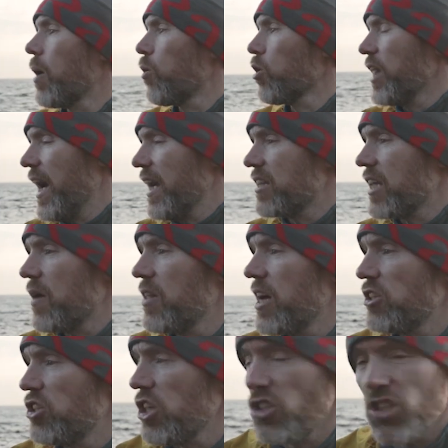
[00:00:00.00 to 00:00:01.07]
I won't head down
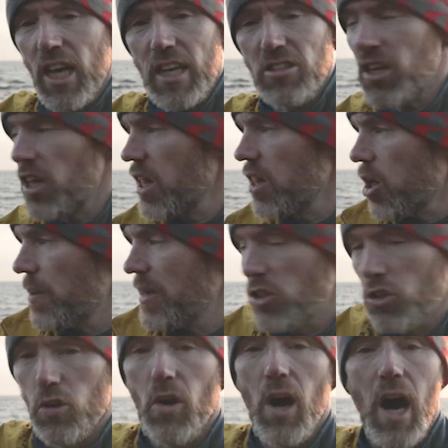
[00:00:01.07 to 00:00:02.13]
there just yet. It's still a little
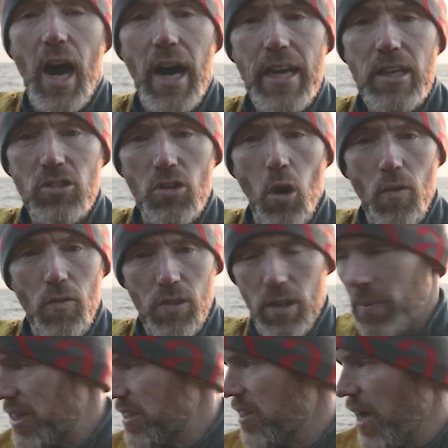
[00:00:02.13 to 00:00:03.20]
bit too high, so
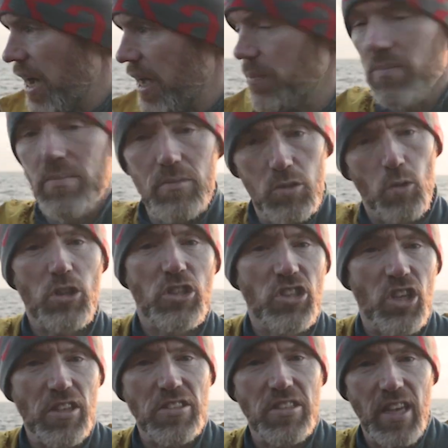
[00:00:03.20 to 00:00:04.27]
hopefully by time towards
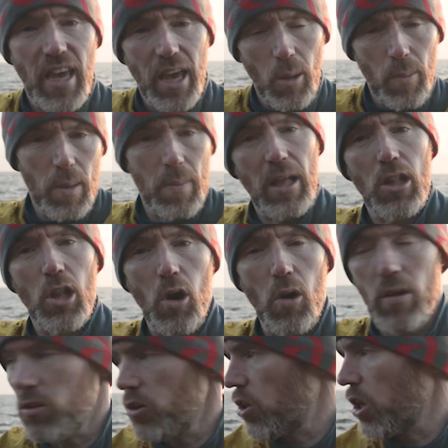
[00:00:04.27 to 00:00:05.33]
sunset it'll be a bit
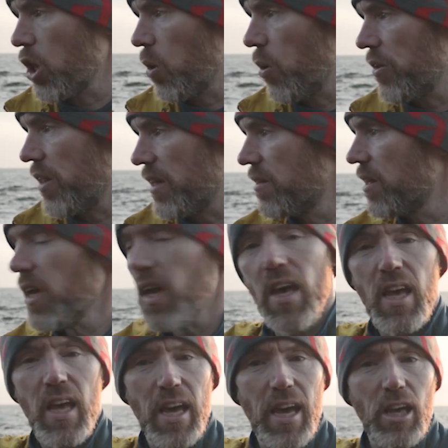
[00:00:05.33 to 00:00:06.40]
low, lower than
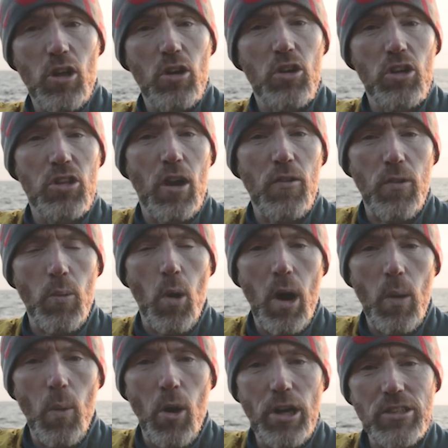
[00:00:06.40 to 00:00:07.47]
good enough for what
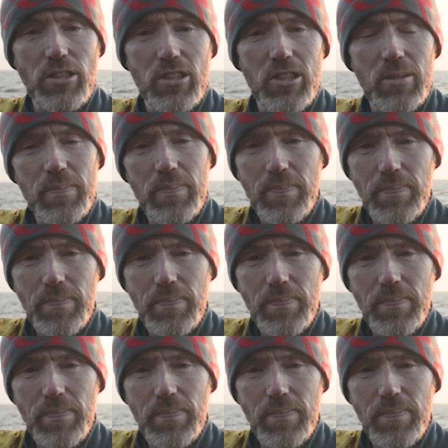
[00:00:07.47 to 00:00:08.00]
I want.